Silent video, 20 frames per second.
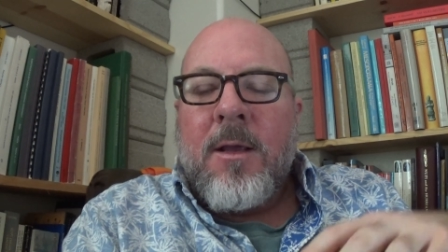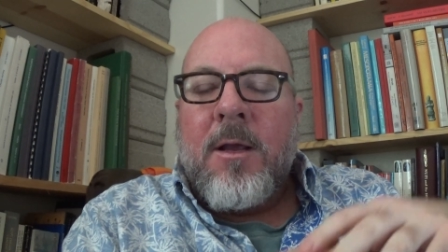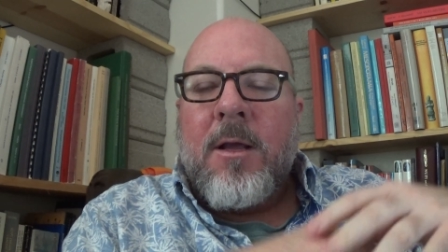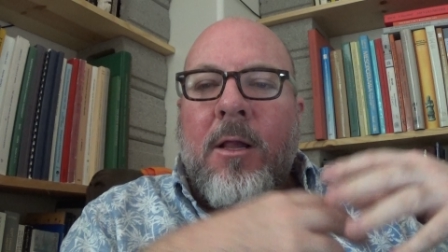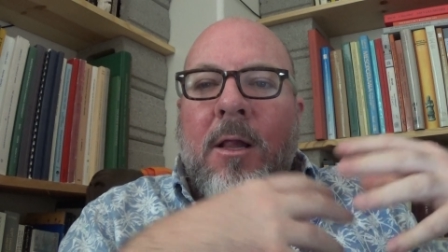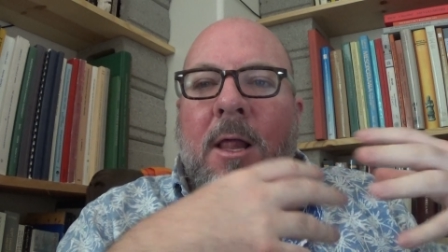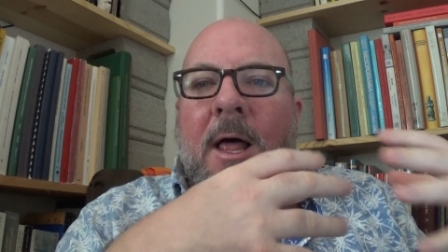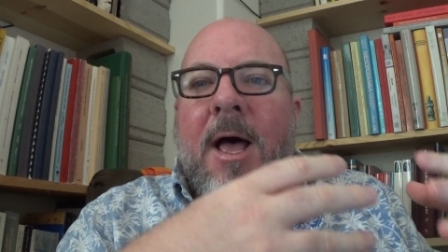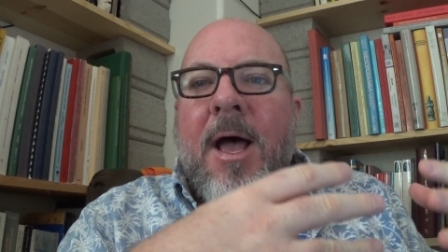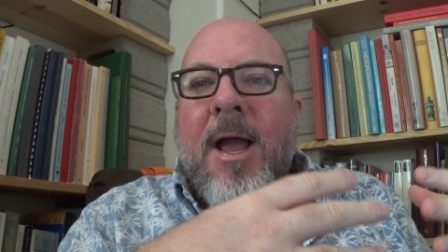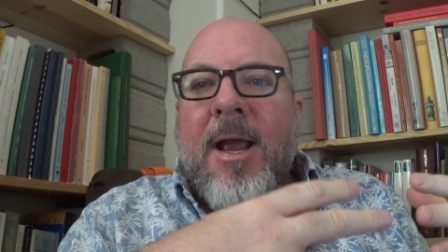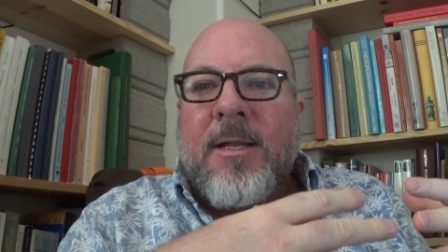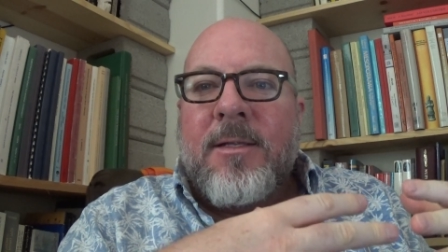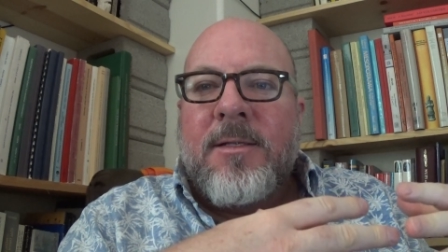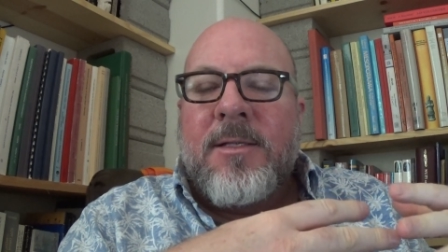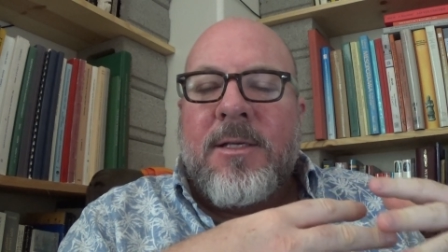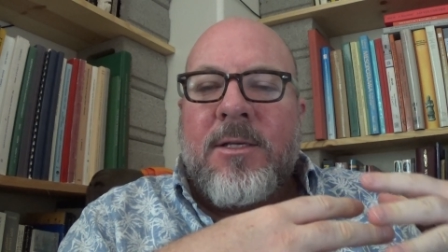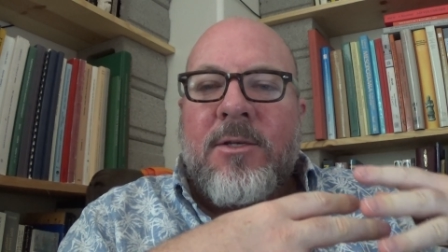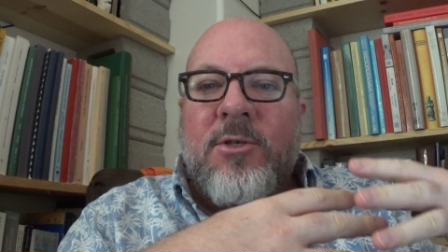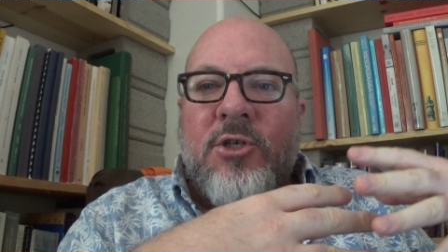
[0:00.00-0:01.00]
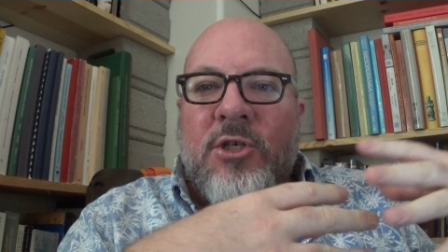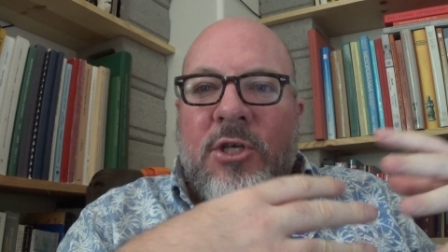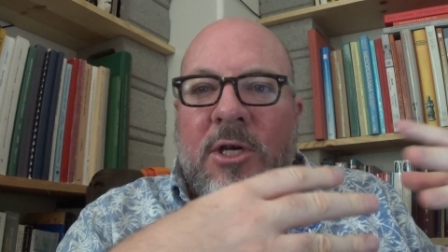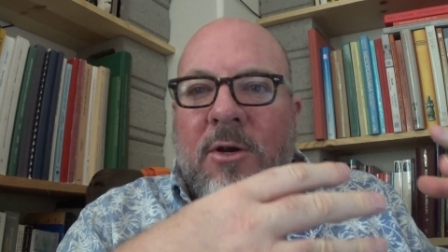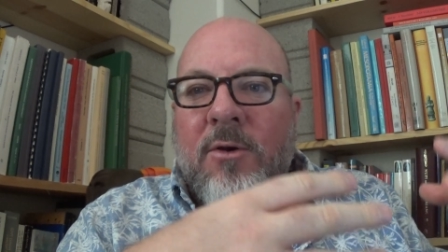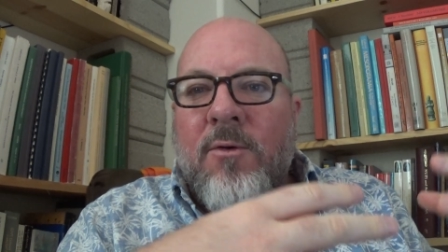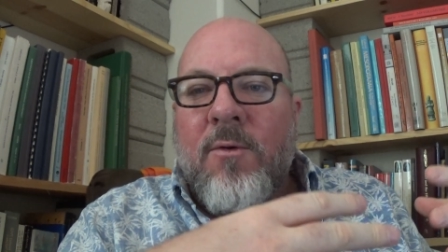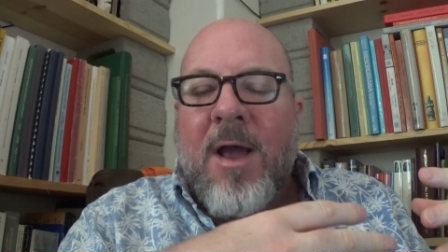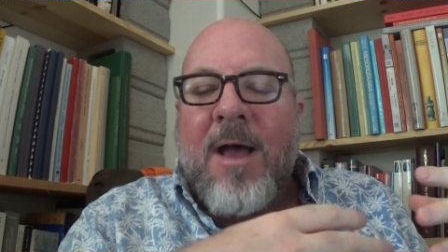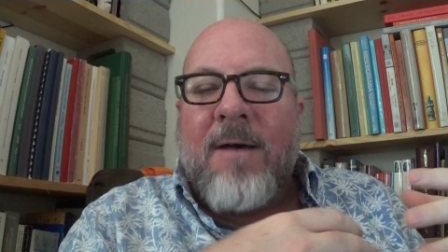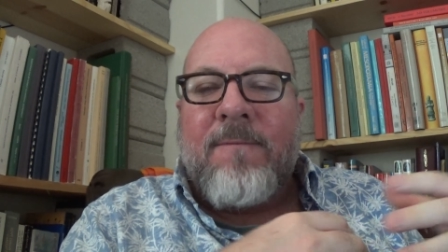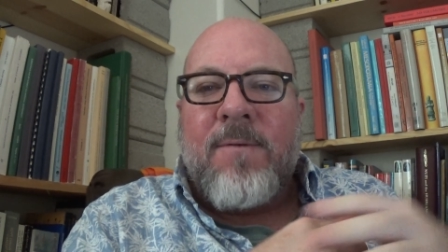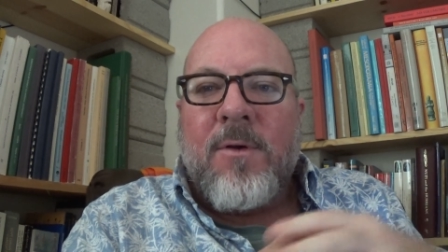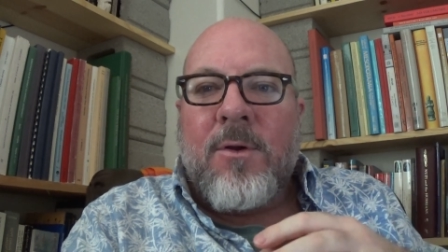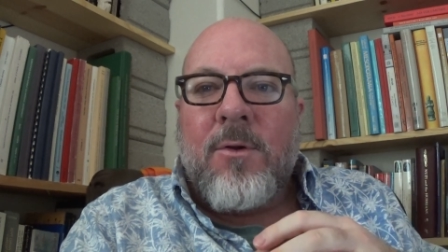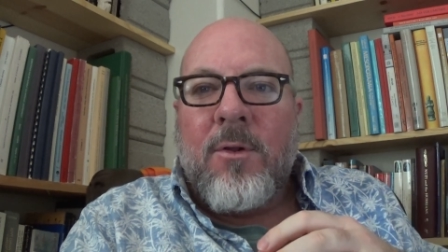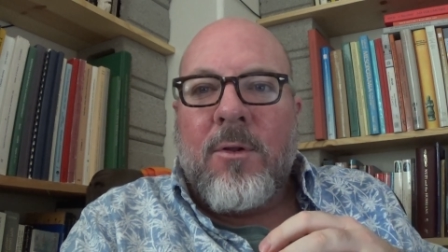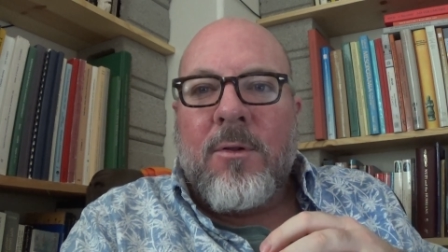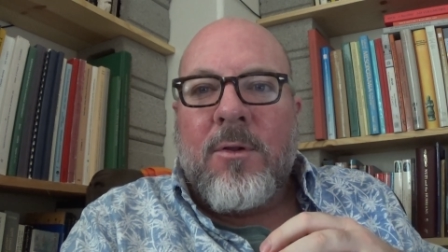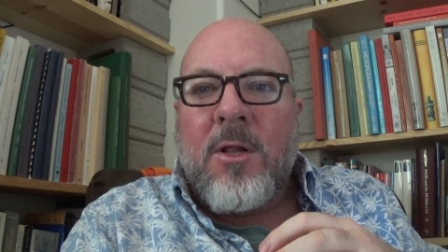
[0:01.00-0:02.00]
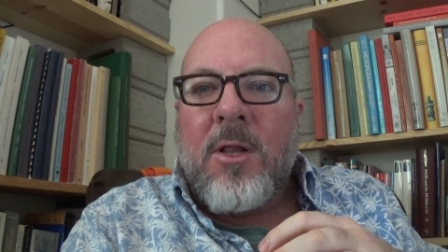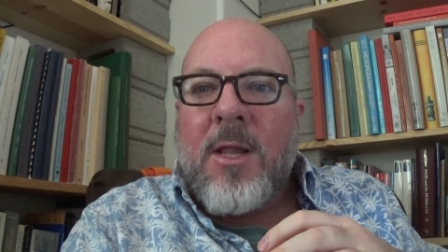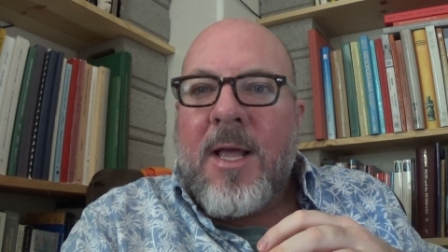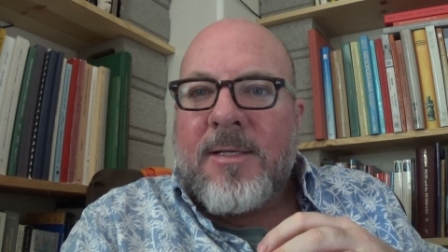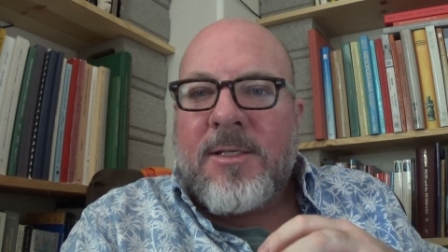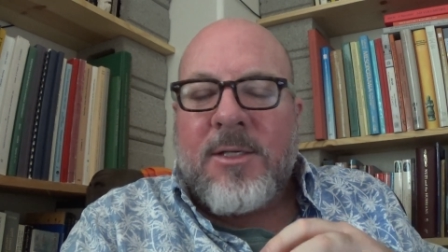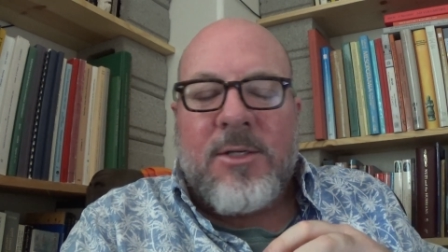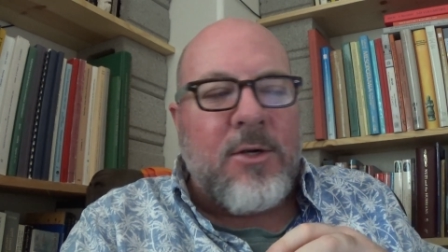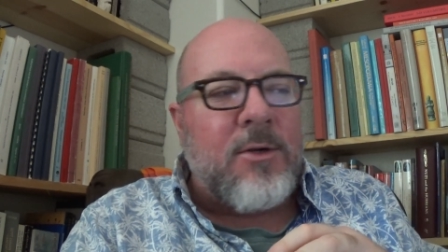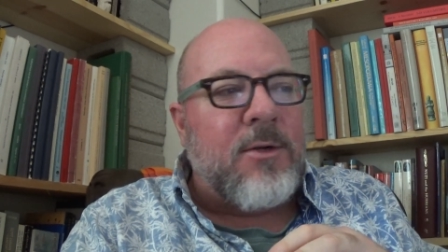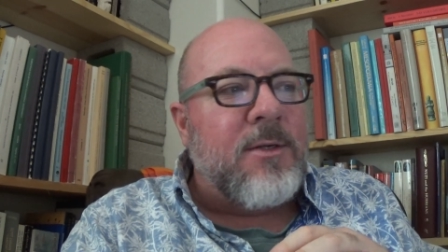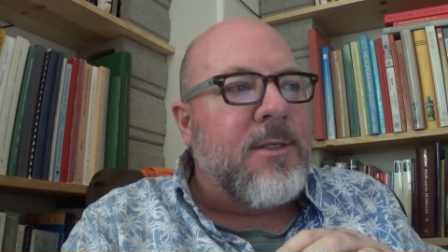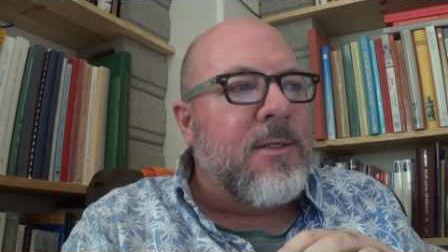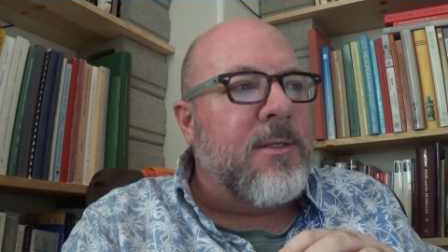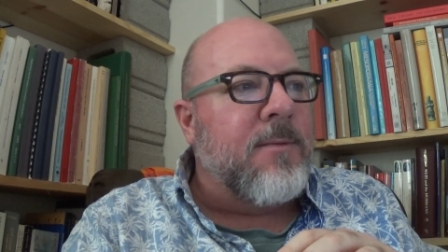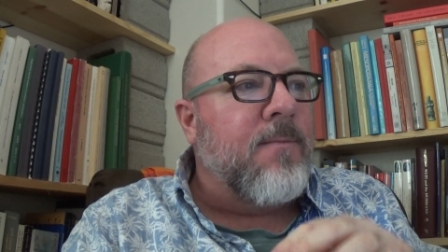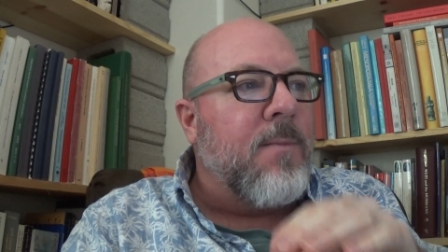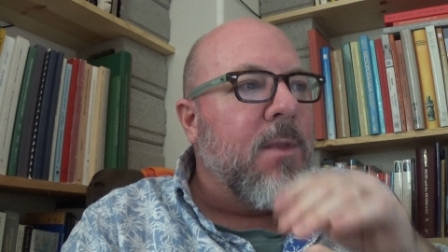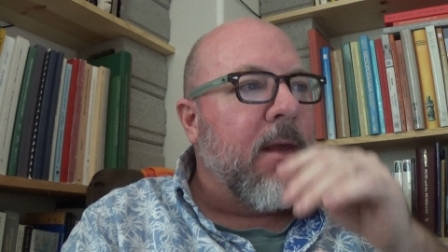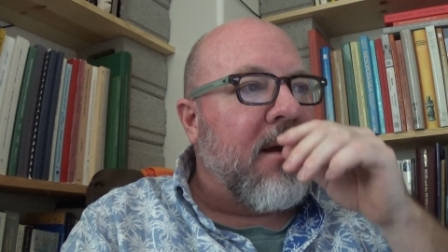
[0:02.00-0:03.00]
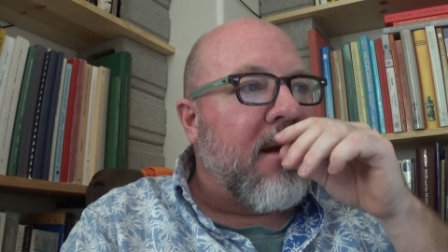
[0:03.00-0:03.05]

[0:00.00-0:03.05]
clines and geographical clusters,